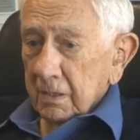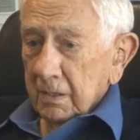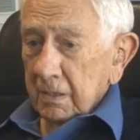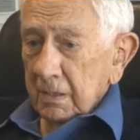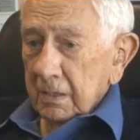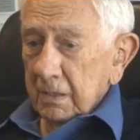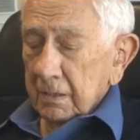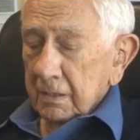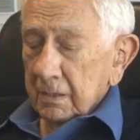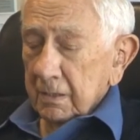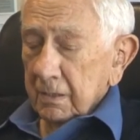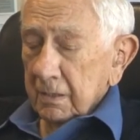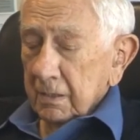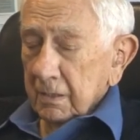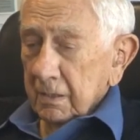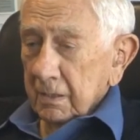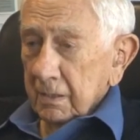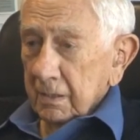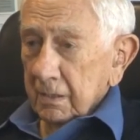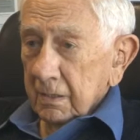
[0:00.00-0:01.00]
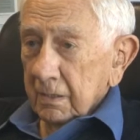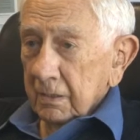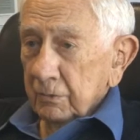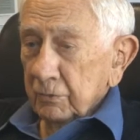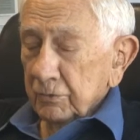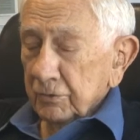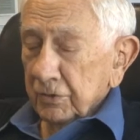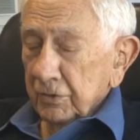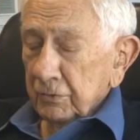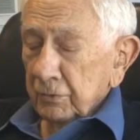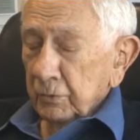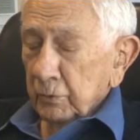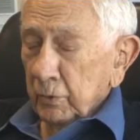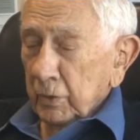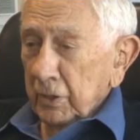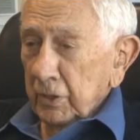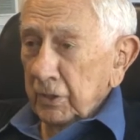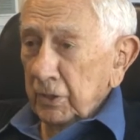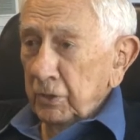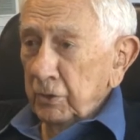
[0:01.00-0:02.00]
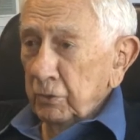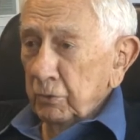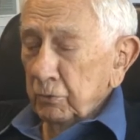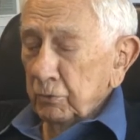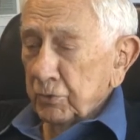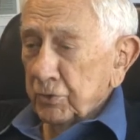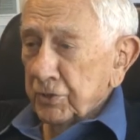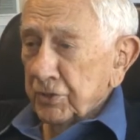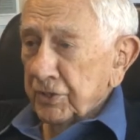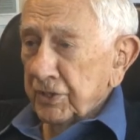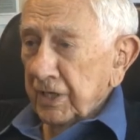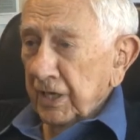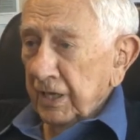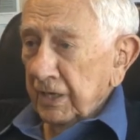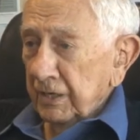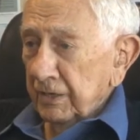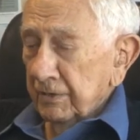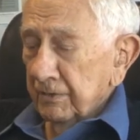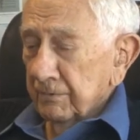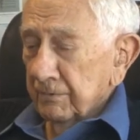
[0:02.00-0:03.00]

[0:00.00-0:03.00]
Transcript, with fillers: And it was a one huge tent.